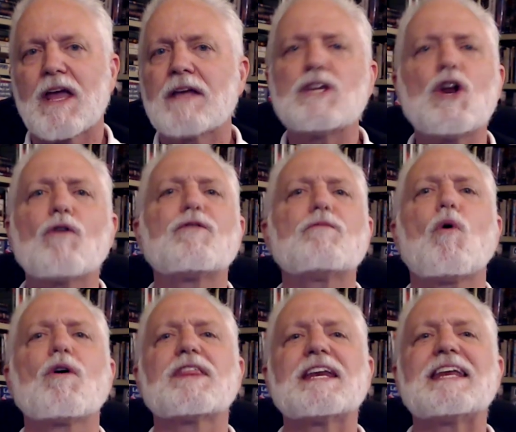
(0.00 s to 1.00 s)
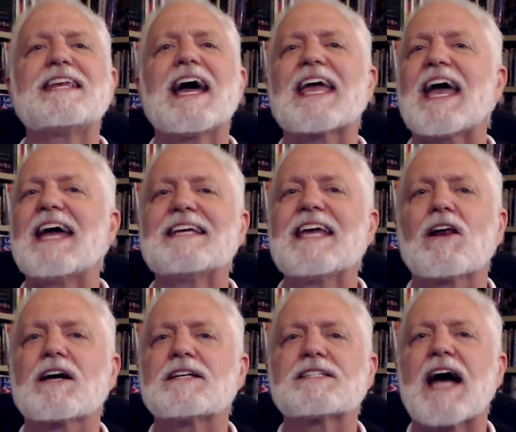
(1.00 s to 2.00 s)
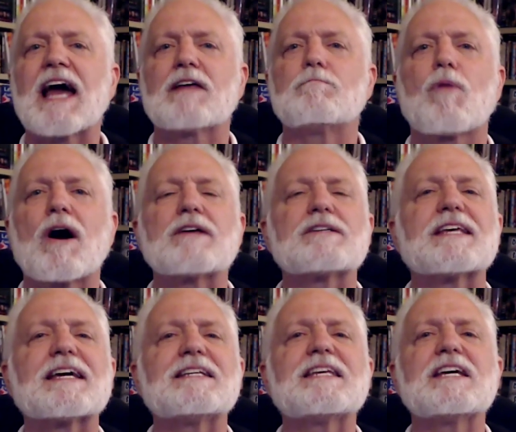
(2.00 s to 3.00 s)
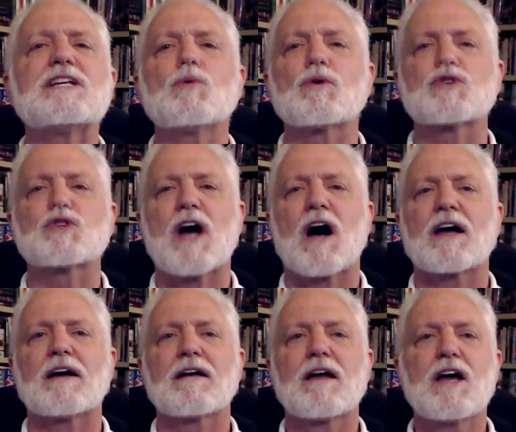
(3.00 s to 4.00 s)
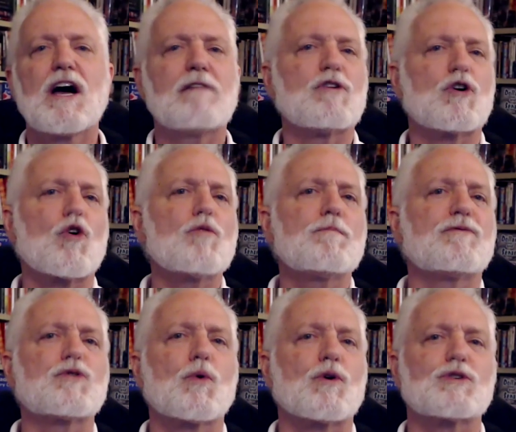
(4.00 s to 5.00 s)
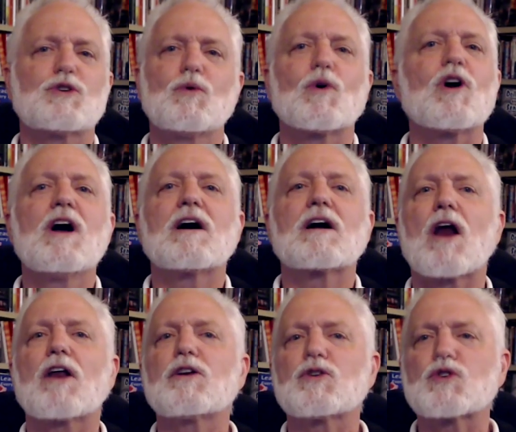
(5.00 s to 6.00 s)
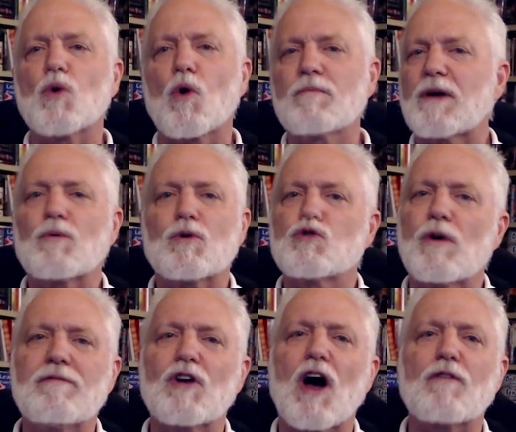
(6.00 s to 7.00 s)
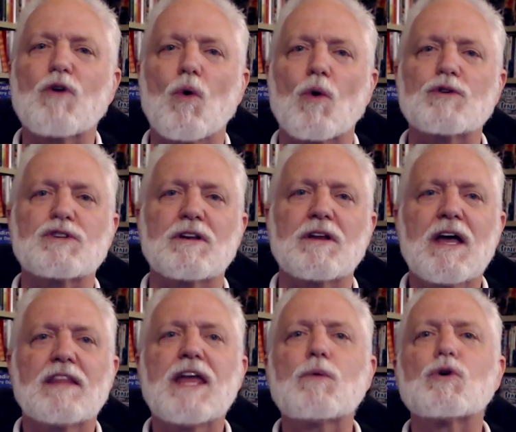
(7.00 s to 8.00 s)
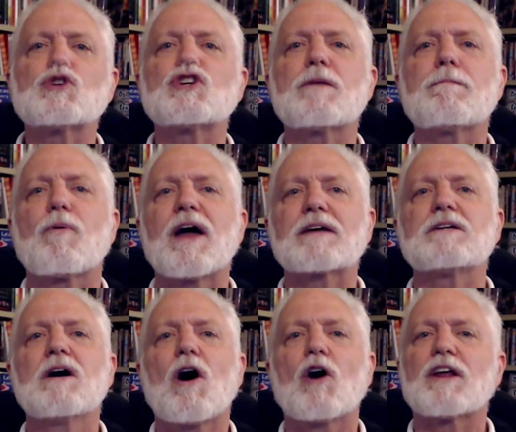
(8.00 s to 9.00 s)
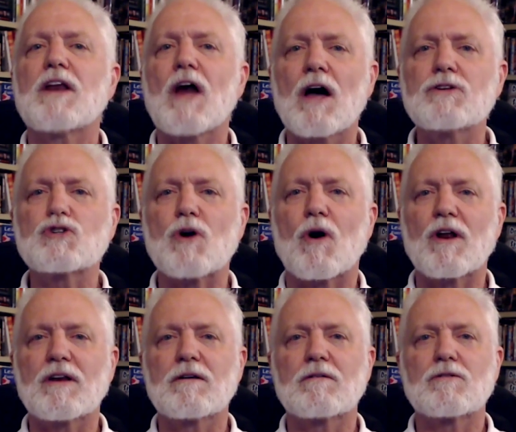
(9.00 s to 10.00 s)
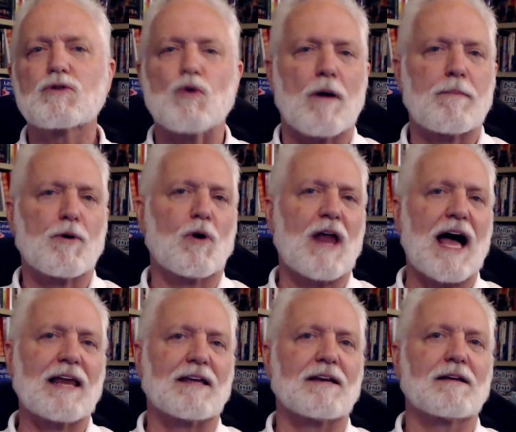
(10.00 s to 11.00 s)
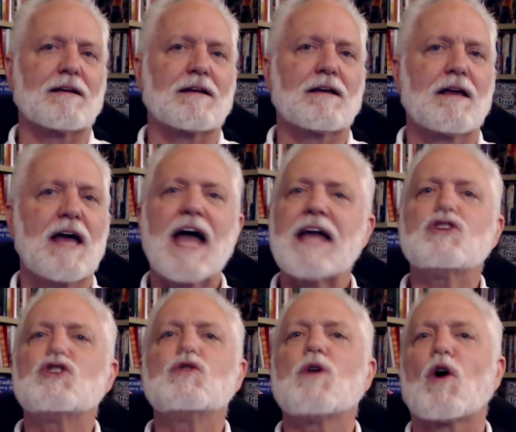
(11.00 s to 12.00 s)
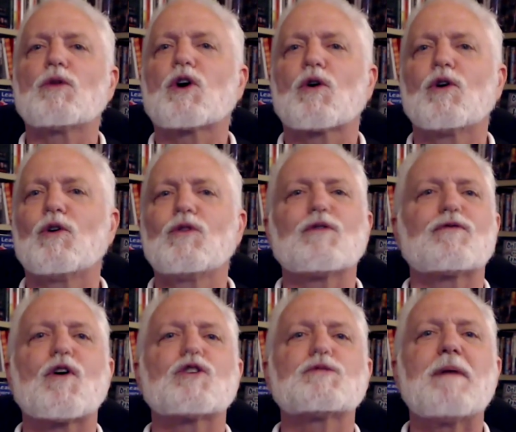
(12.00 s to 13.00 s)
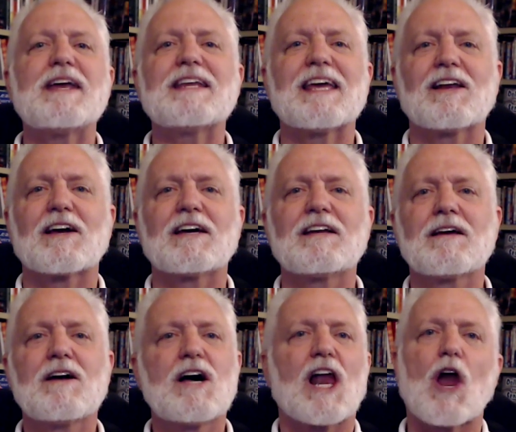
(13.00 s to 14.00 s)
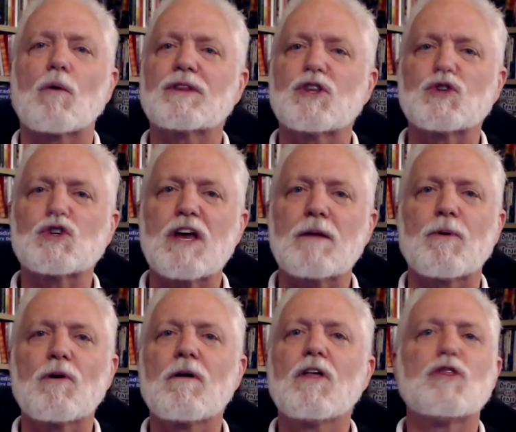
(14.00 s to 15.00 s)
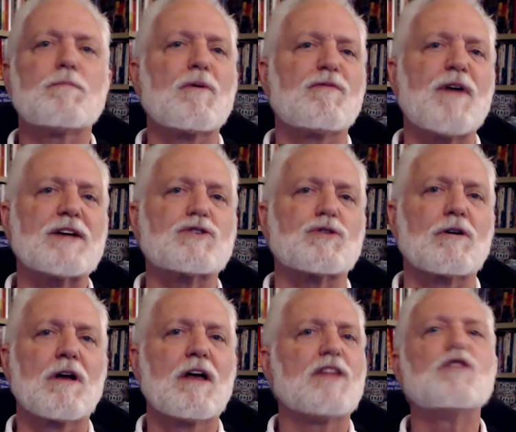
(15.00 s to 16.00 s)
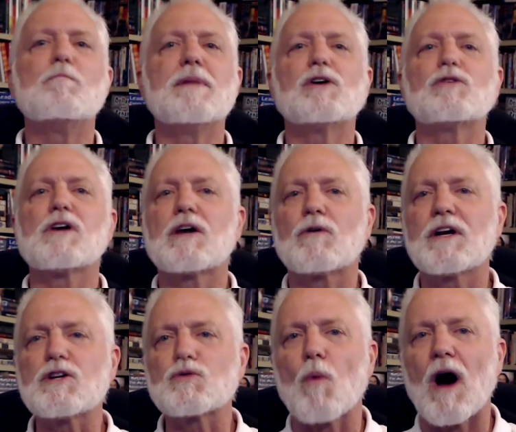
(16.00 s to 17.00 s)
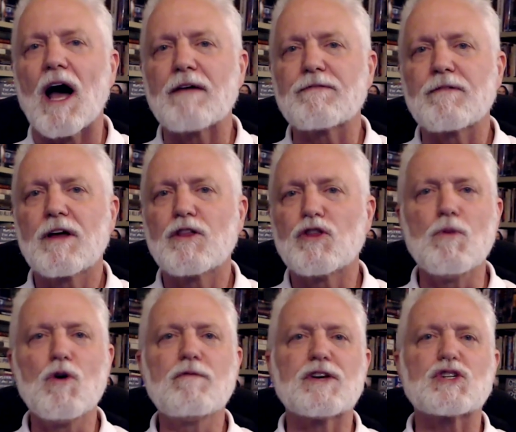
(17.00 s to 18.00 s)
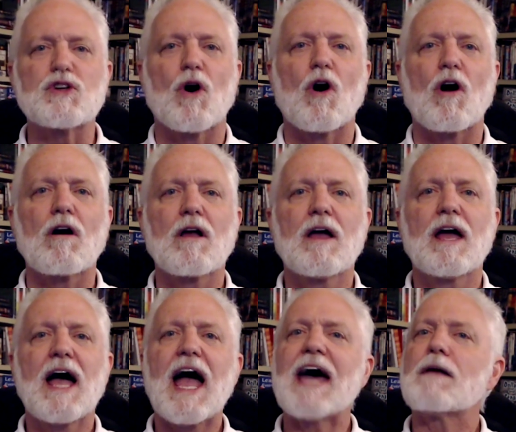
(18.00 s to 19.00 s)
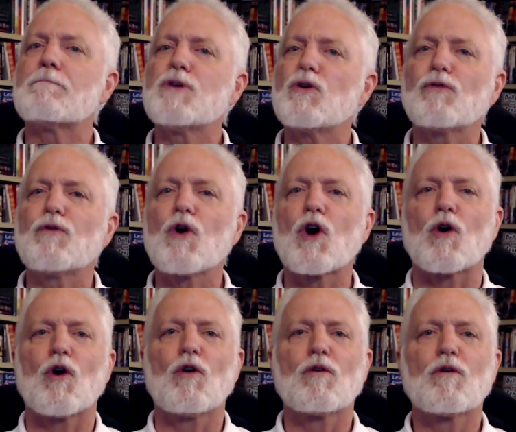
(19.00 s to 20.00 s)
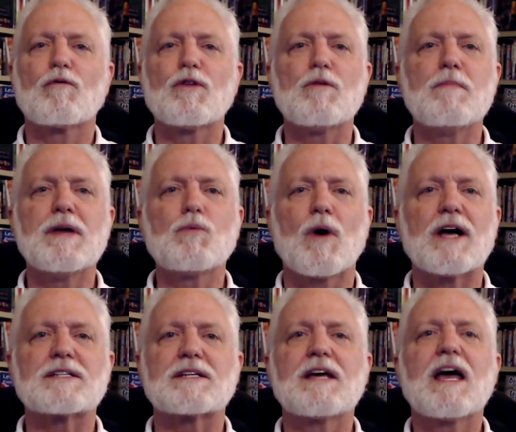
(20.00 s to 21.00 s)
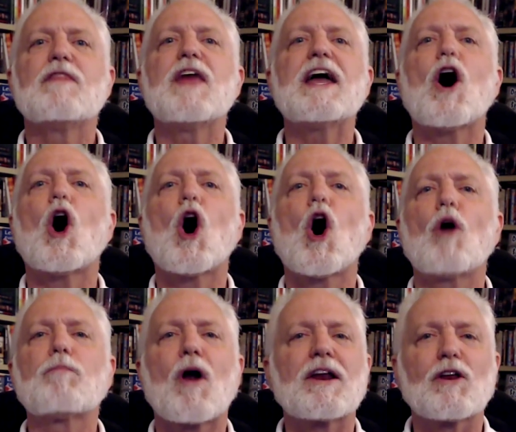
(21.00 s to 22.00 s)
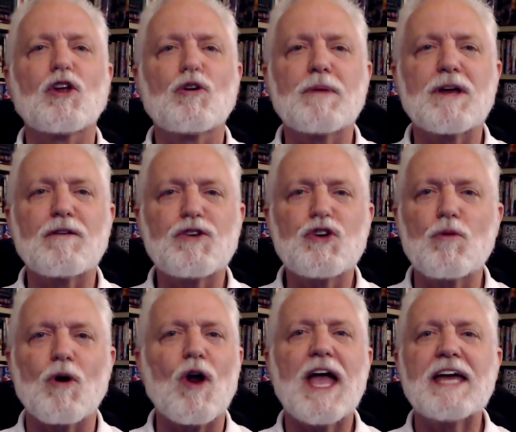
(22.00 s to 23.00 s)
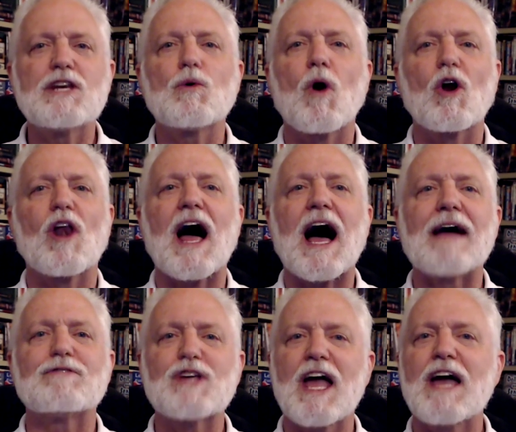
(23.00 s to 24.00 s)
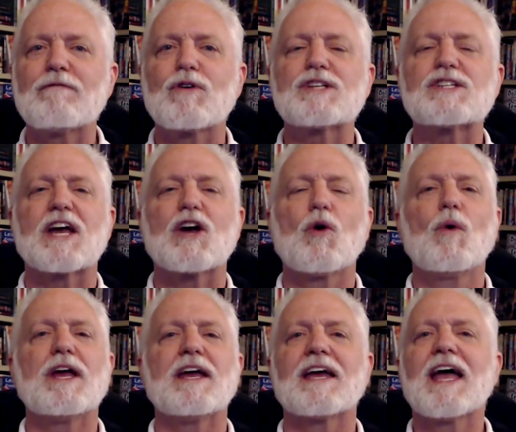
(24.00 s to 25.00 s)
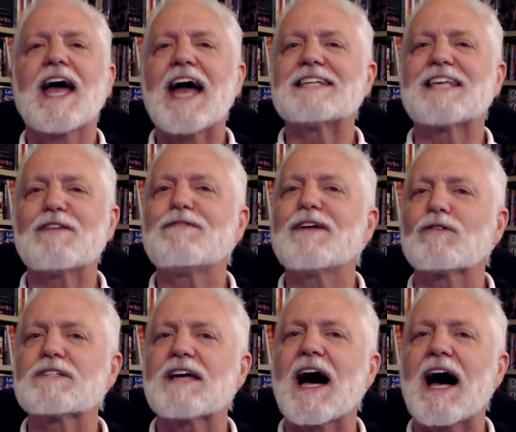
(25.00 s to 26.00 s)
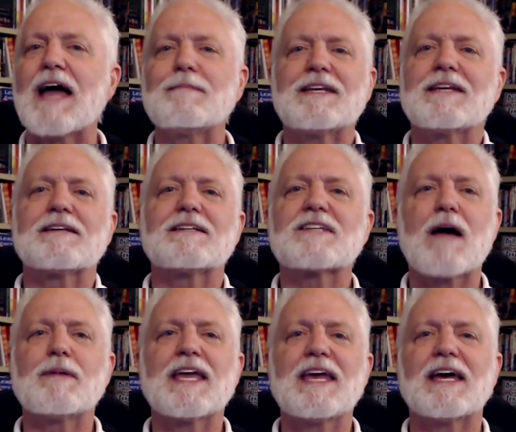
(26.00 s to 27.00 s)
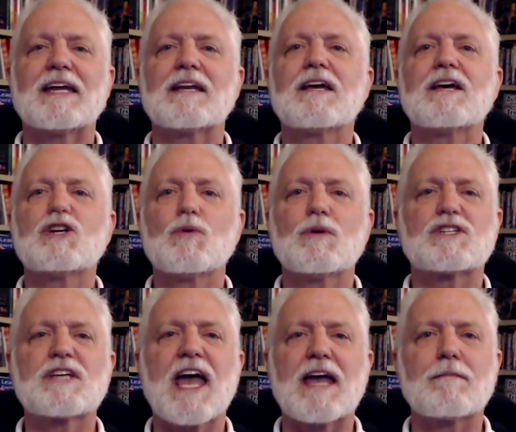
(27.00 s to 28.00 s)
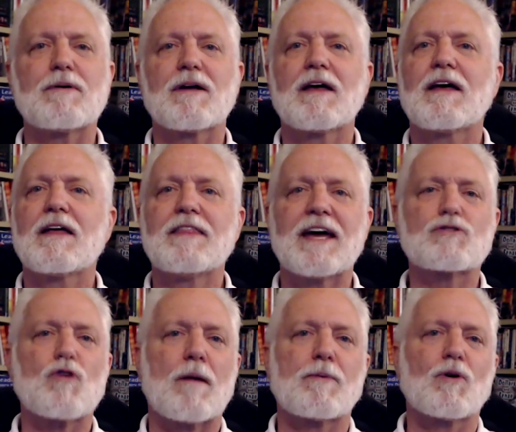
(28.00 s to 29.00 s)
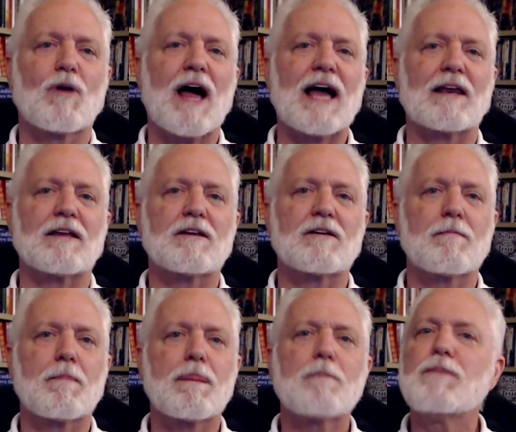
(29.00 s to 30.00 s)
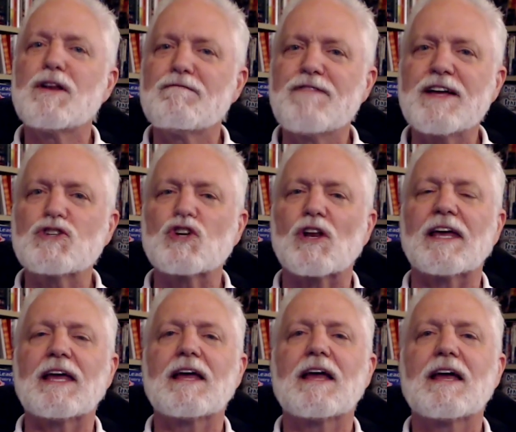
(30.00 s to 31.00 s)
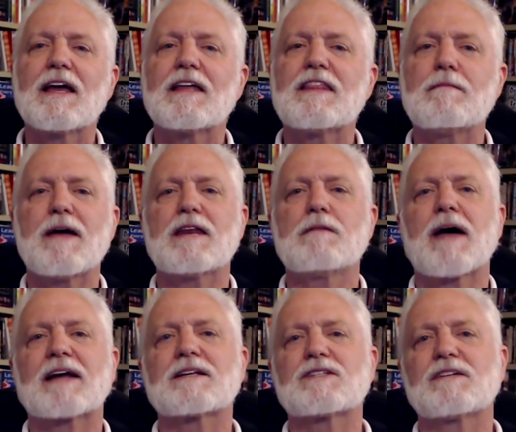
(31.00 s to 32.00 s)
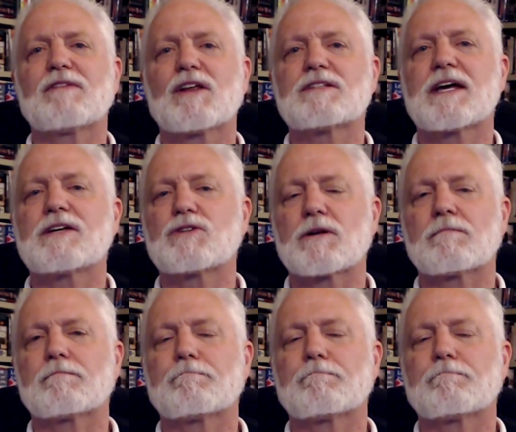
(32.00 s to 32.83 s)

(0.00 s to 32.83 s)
You know, for more than a decade, Gilligan's Island brought us the continual saga of a group of tourists who were caught in a storm, they were driven off course, and they were shipwrecked on an uncharted tropical island. And you know the crew, the first mate Gilligan, along with the skipper, the professor, the millionaire and his wife, the movie star, and a beautiful girl from the Midwest. They all brought a little bit of humor into our lives every single week as they failed time and time again to escape that tropical island. But eventually, they made it back to civilization.